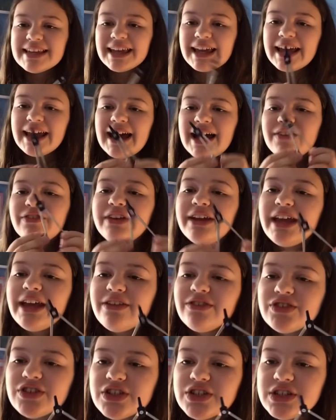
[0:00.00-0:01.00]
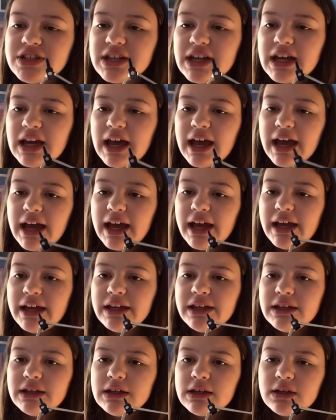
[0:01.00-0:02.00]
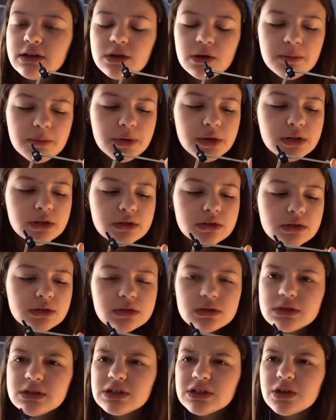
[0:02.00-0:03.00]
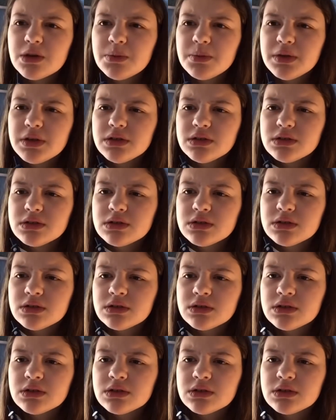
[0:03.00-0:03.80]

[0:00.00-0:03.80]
I have in here is just a compass. Is it a compass?